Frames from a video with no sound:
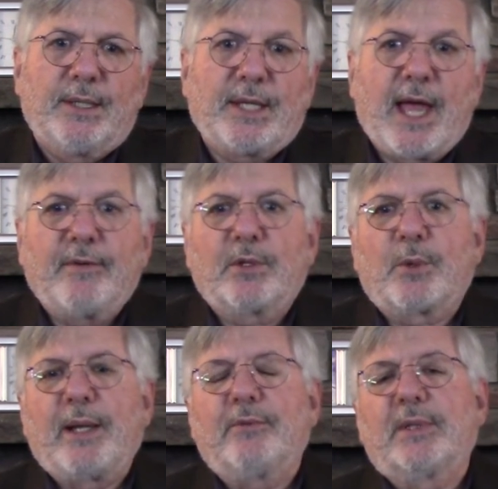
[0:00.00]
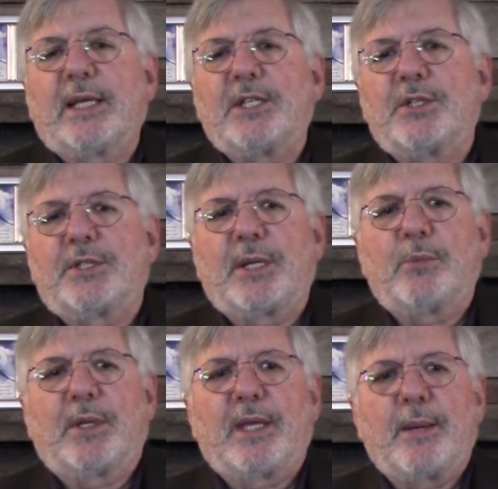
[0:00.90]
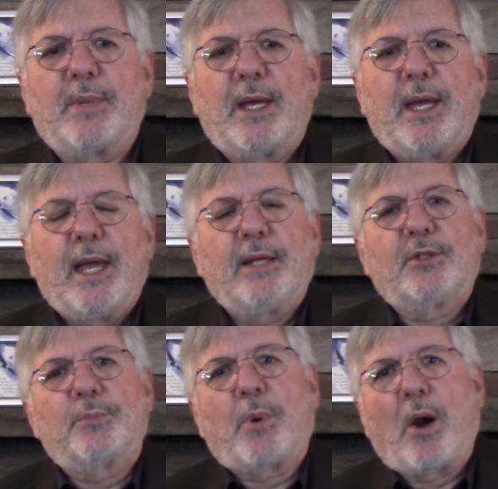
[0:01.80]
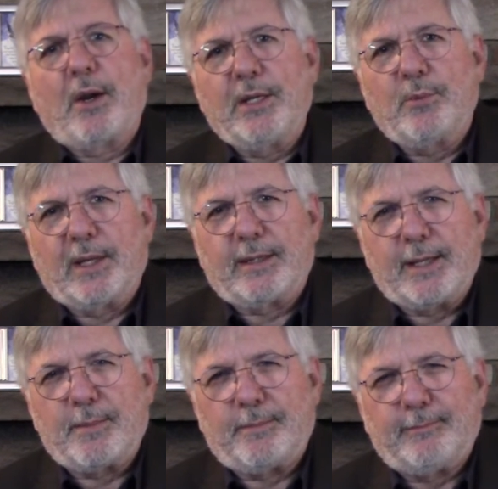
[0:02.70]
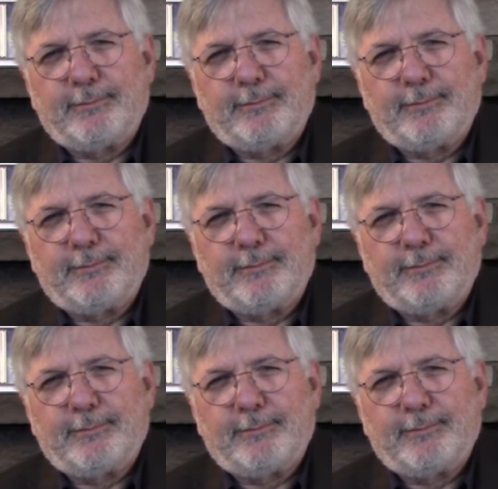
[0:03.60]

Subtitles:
to have a great relationship with Him and to party with Him.